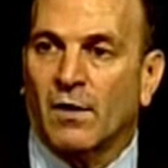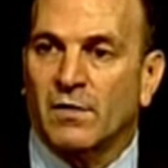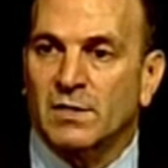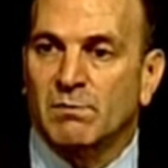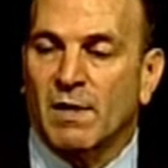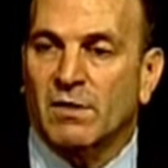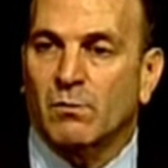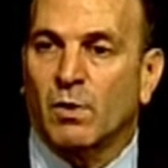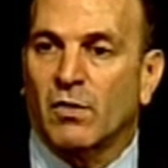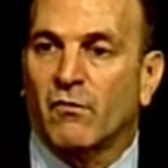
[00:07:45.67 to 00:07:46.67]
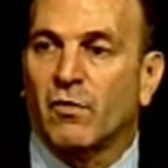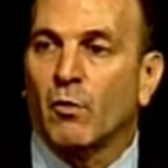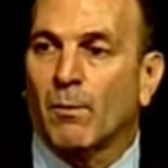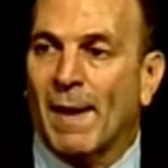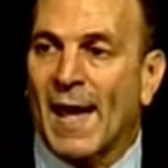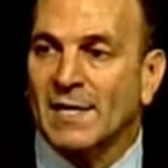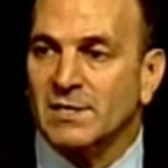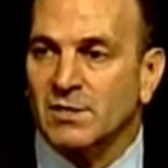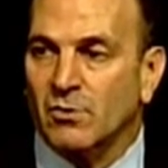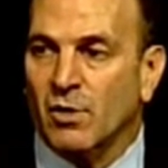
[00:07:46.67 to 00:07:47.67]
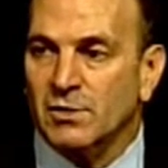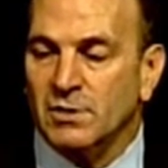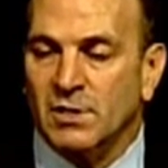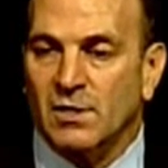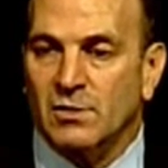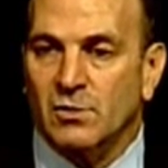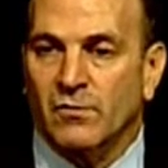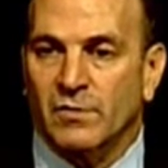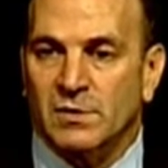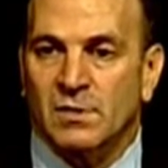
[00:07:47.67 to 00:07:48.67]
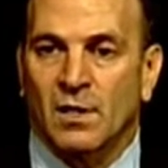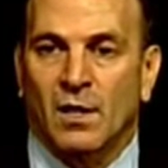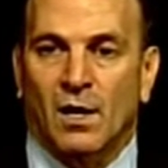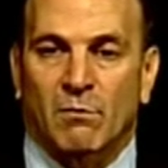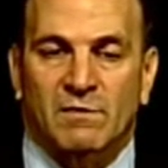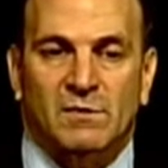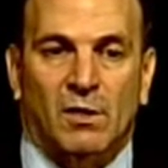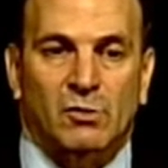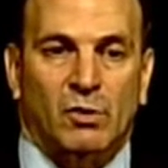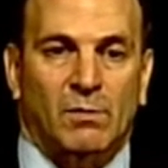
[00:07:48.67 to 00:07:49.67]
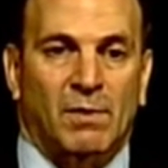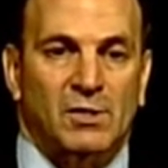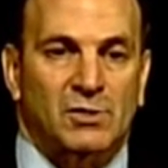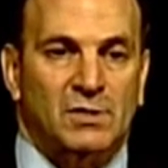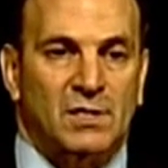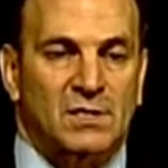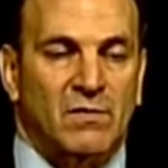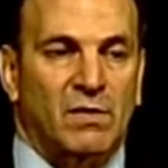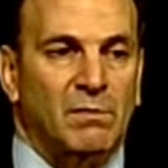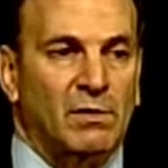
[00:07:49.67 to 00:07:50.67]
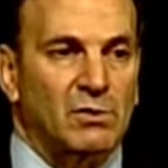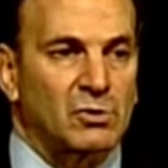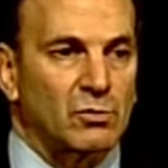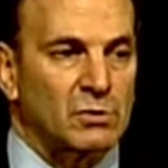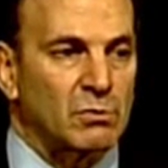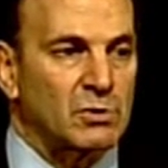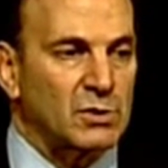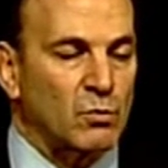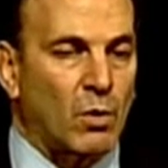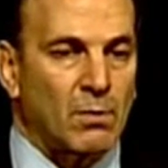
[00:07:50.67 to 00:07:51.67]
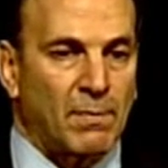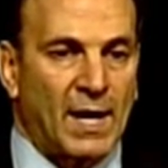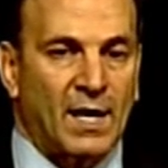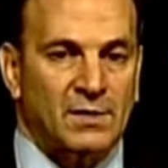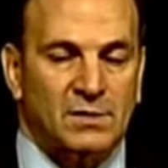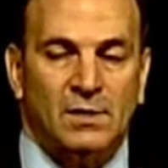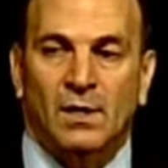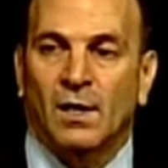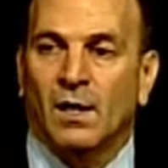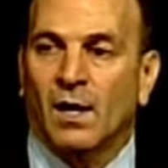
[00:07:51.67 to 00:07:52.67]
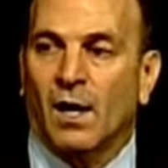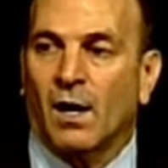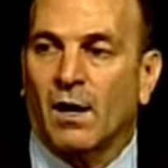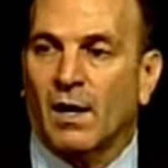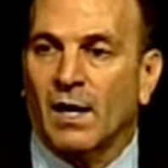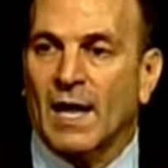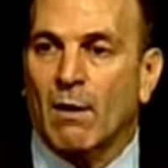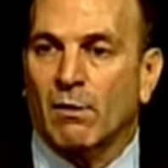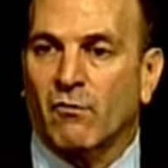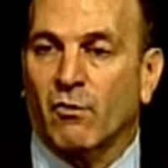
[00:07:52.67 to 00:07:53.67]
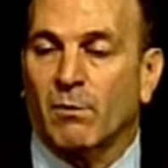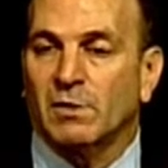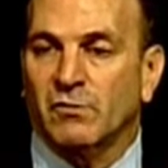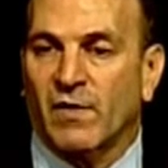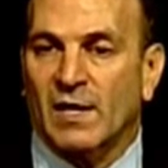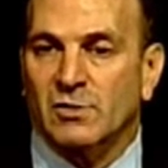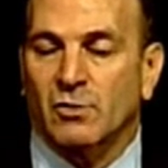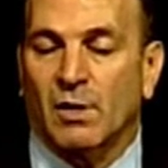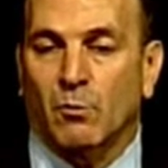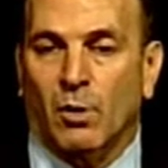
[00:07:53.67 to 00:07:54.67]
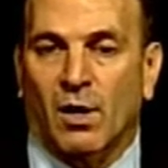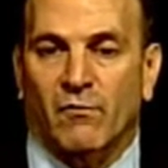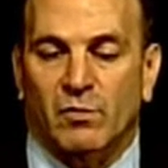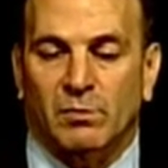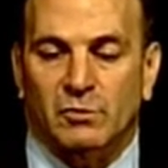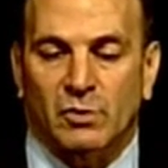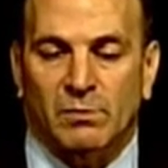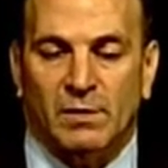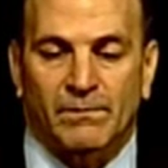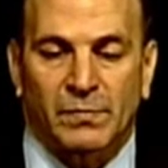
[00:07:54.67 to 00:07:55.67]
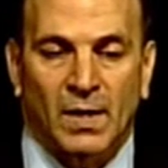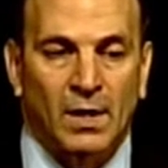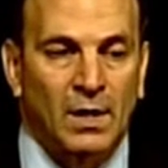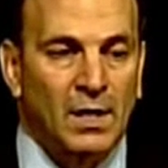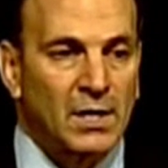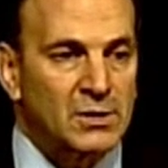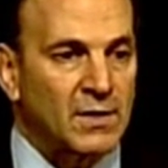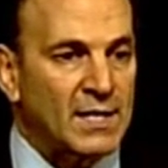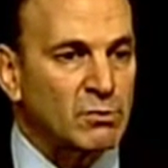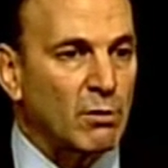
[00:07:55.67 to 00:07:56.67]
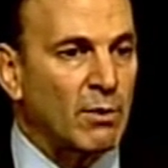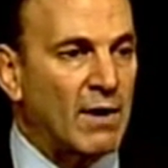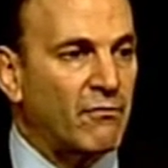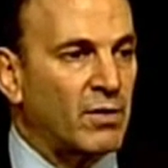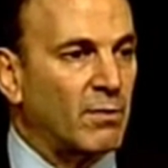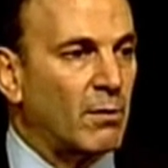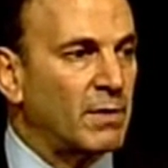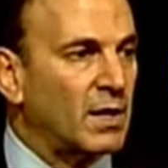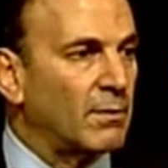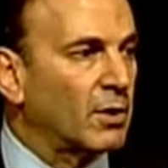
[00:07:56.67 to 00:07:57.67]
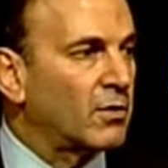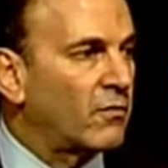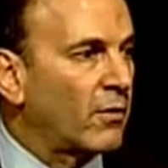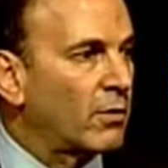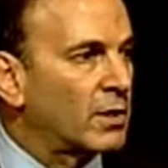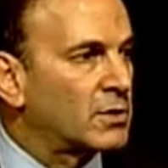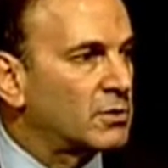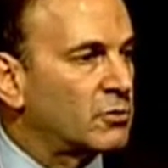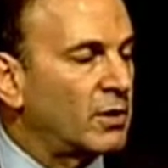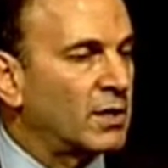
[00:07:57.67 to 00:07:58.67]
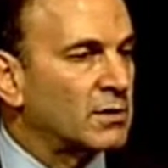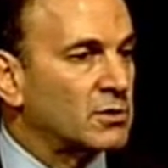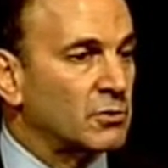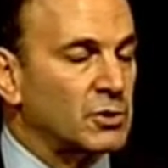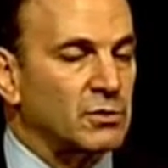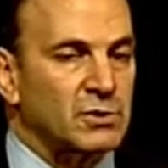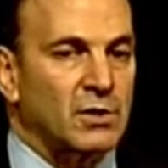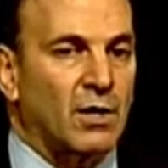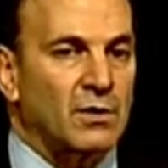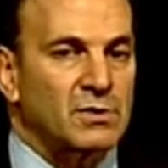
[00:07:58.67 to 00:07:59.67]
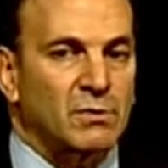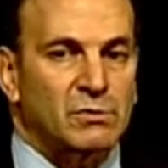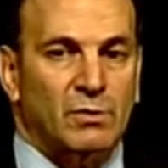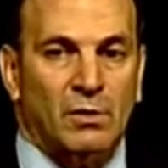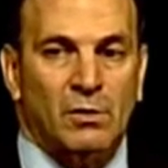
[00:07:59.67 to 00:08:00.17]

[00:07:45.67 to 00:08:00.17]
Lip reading: this method with fewer passes across the skin surface. We started treating patients at 70 millijoules with just 1 pass, allowing for a much faster and more comfortable treatment. So that's where we're at for the moment. I'm looking forward to treating surgical scars, which